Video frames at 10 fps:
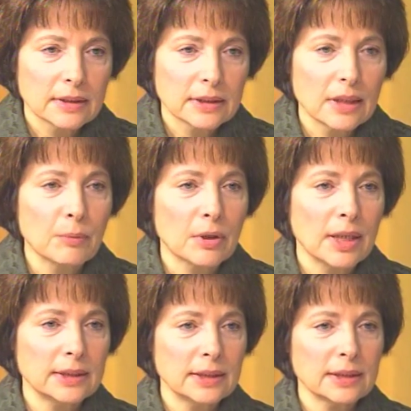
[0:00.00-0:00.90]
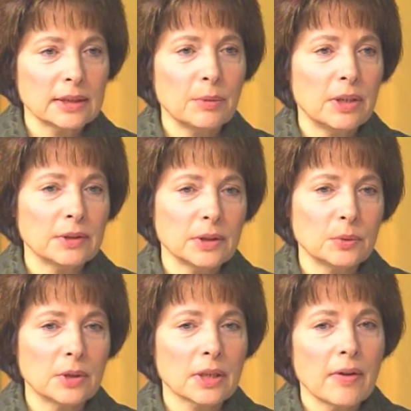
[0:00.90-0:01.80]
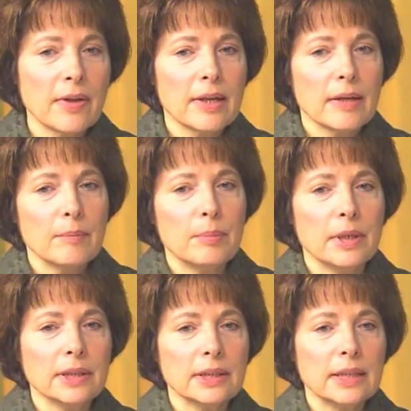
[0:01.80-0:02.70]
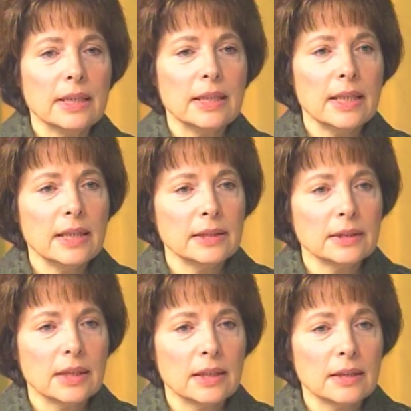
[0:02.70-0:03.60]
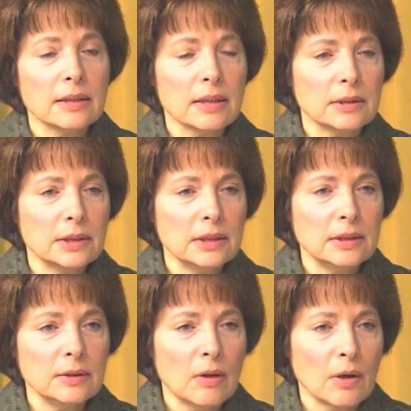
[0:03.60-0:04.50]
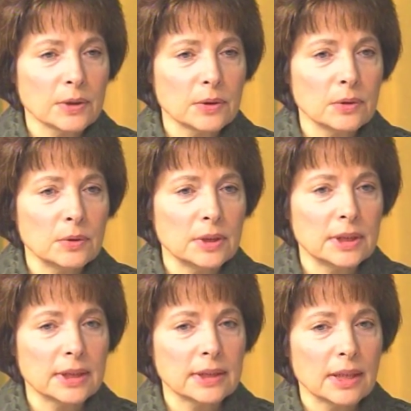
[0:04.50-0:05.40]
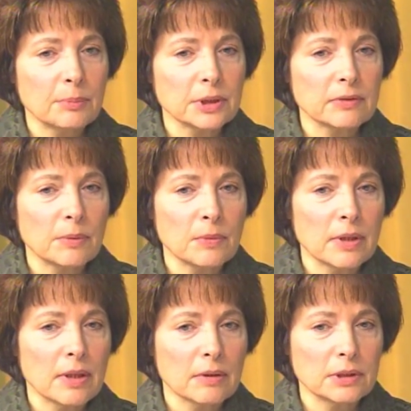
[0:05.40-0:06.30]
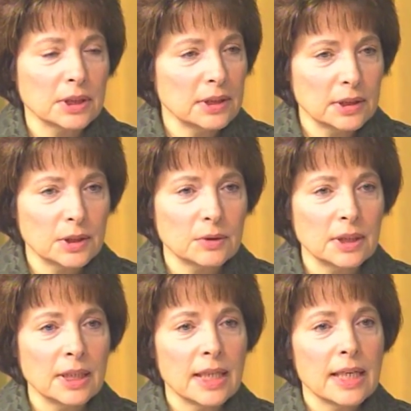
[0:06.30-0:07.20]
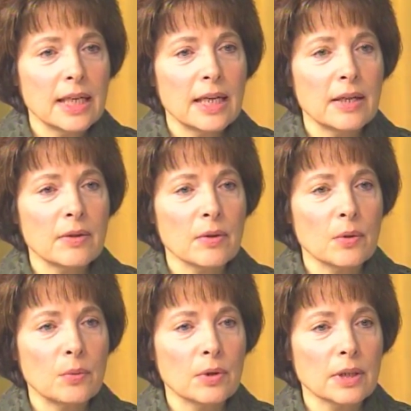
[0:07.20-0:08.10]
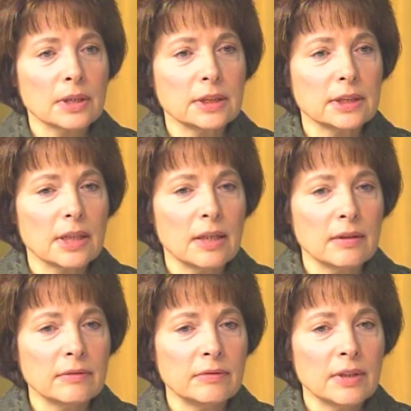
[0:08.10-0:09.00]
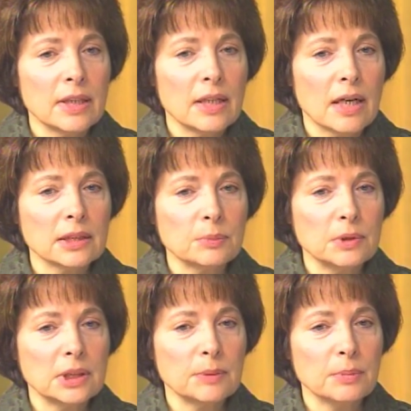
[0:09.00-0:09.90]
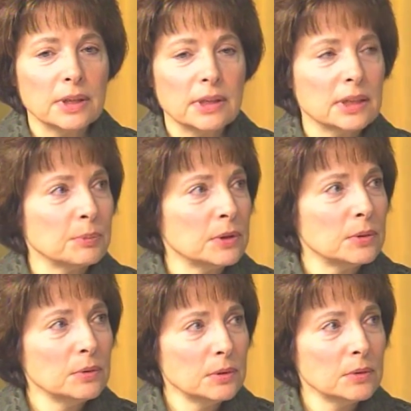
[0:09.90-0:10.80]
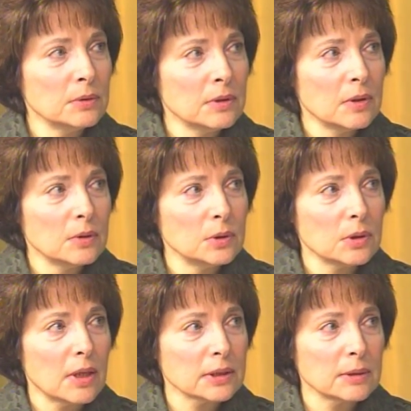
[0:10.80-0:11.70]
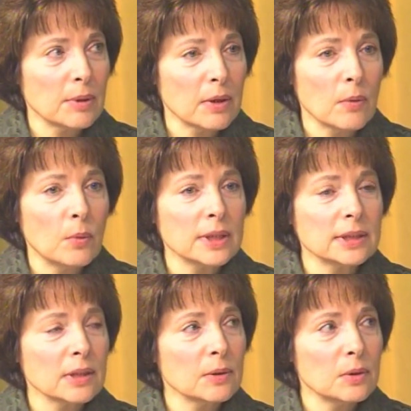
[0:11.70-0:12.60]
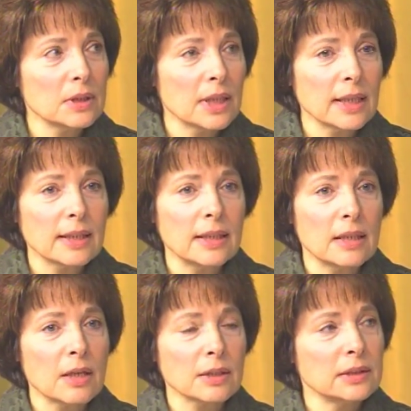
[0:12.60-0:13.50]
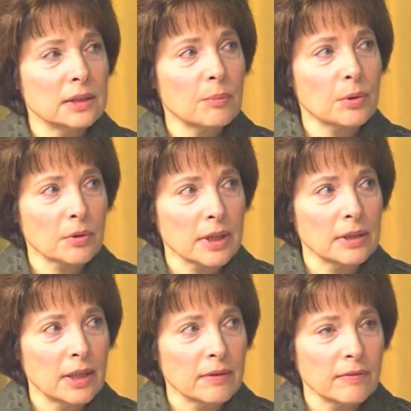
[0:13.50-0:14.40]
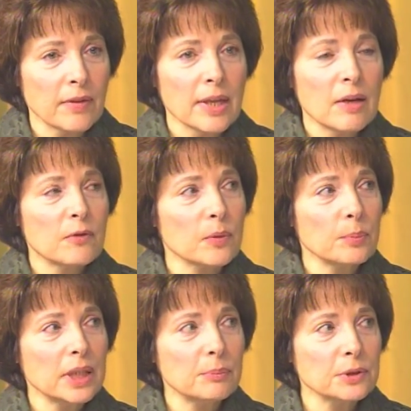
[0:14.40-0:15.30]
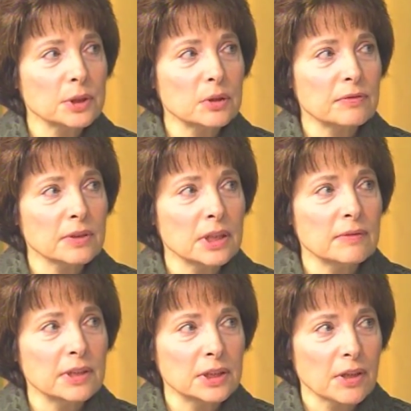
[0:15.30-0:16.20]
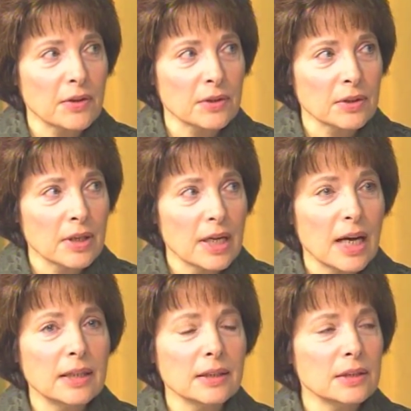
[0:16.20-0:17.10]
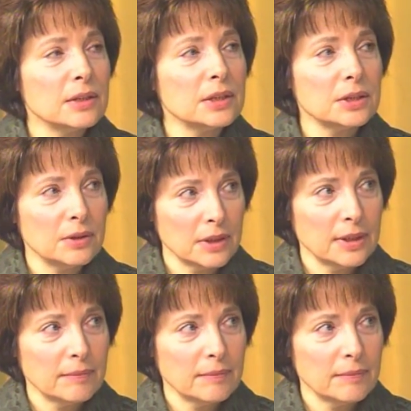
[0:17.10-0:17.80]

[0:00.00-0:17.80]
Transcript: summarizing someone else's work. But in the end, she also uses examples from Christian history and the works of Archbishop Desmond Tutu, who talks about what does it look like in our contemporary life for peoples to forgive each other unconditionally.